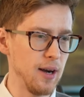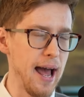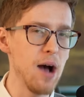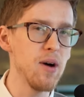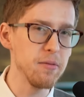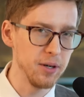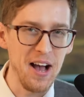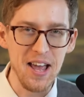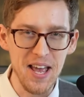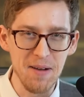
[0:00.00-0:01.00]
However,
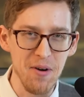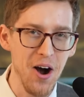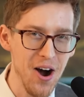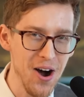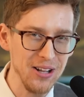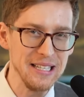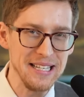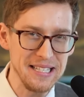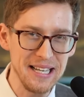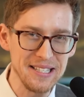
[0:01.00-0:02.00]
I am all
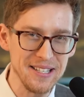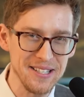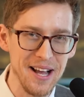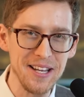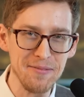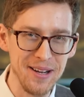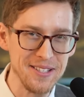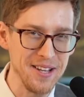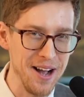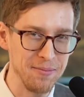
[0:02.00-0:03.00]
in Tesla stock in my
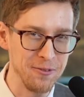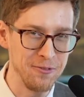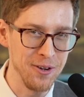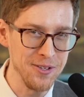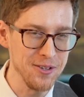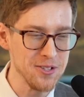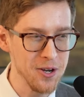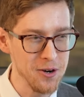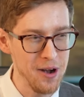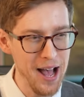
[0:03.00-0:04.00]
stock portfolio,
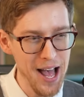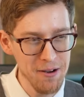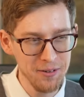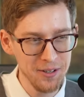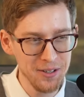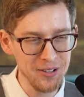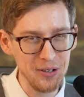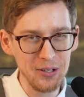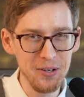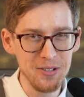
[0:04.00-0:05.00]
so our
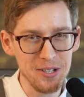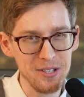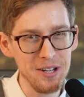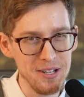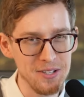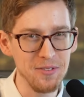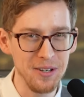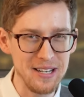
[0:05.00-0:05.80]
conclusion is very